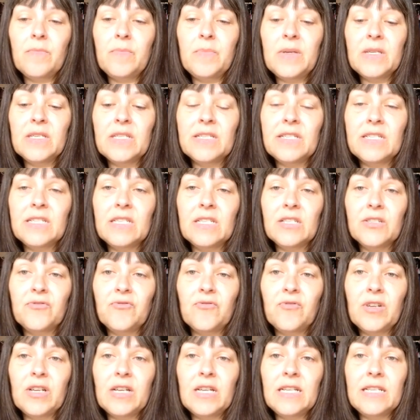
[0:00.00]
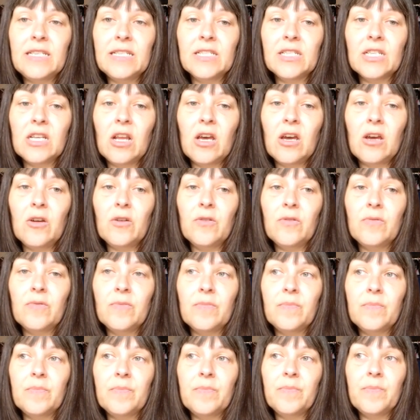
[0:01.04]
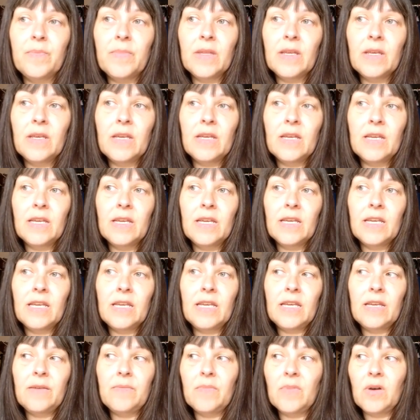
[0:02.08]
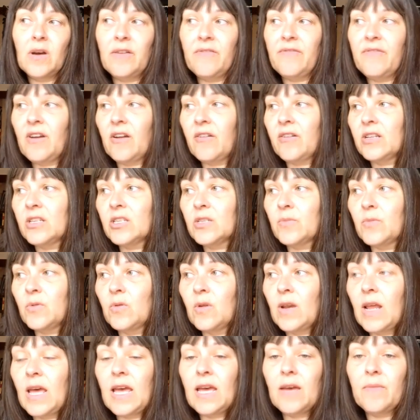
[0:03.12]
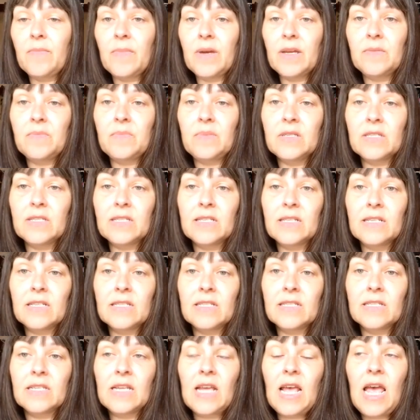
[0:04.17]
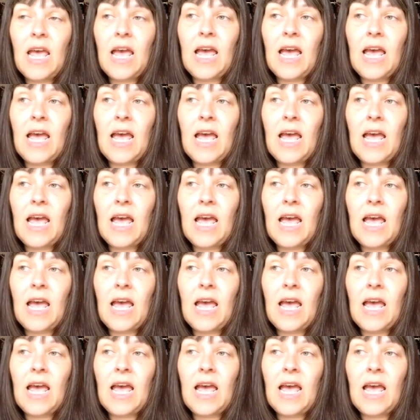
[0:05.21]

Business is really slow in my very small handmade business,